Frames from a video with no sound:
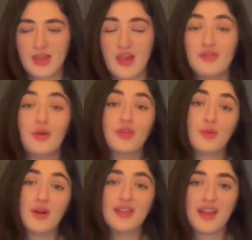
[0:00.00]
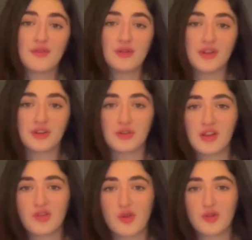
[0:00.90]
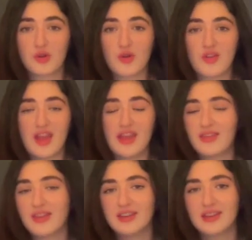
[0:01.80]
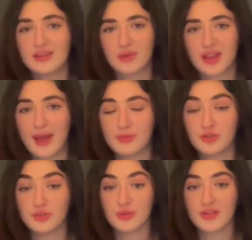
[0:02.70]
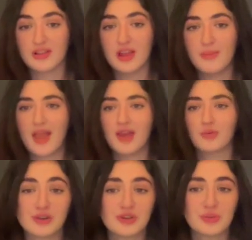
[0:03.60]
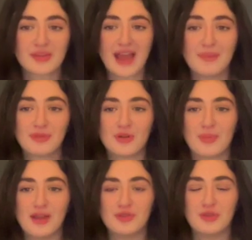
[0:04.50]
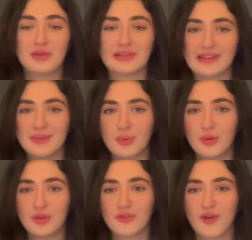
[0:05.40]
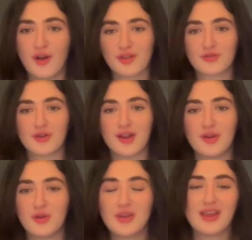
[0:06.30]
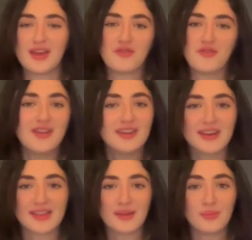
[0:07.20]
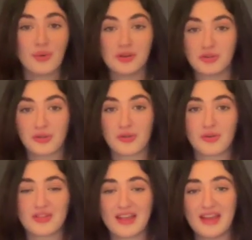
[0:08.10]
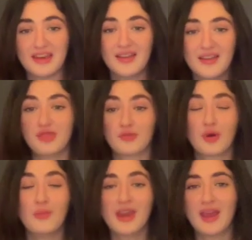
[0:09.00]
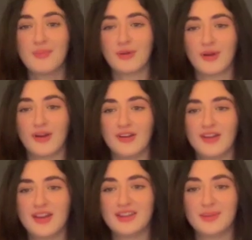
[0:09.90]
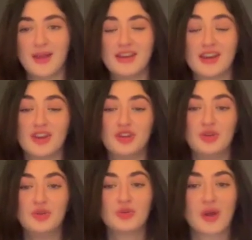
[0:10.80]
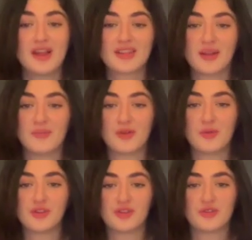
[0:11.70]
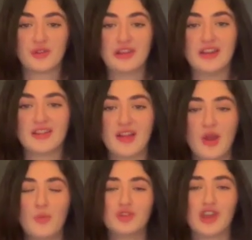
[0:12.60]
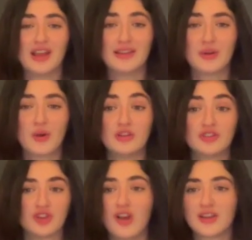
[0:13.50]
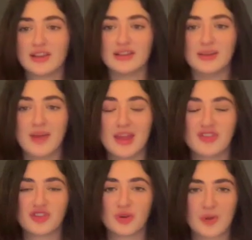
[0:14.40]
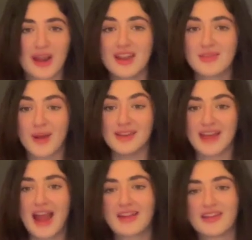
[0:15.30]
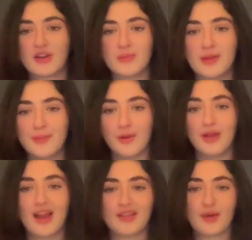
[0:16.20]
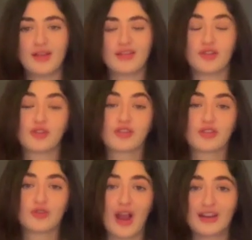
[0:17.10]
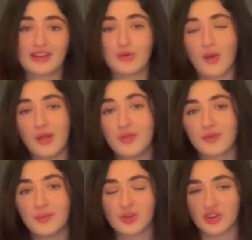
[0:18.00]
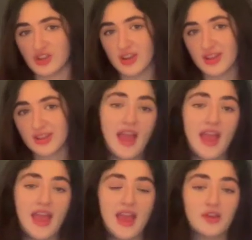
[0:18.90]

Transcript: Though they won several victories throughout the crusade, they didn't recapture Jerusalem, and Richard was captured by Duke Leopold of Austria, who he had offended at some point during the crusade. The Roman emperor demanded a huge ransom for Richard's release, which Eleanor, shockingly, managed to raise by taxing her people as well as extracting wealth from churches. And